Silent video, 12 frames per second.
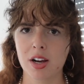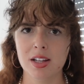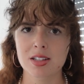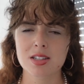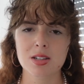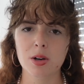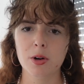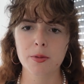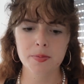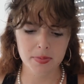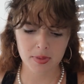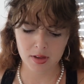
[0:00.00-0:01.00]
And
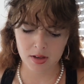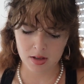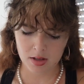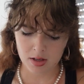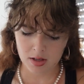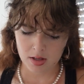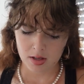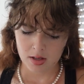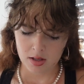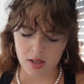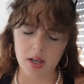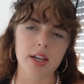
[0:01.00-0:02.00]
so
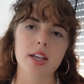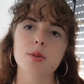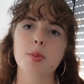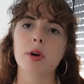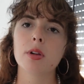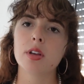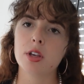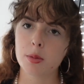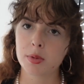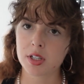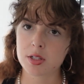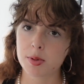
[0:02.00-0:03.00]
yeah, I guess part of the
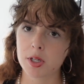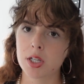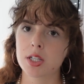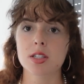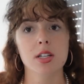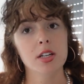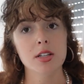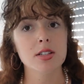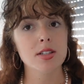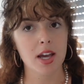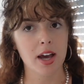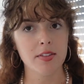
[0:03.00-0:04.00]
human experience
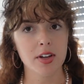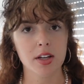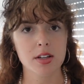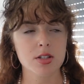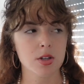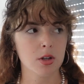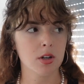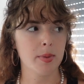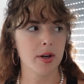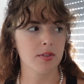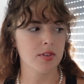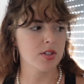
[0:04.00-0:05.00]
is having a certain
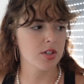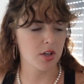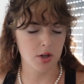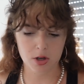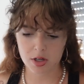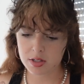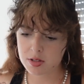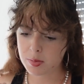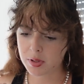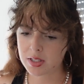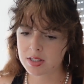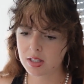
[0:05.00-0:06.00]
amount of insecurities,
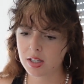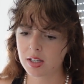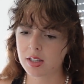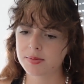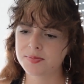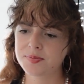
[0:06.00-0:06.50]
but it's like,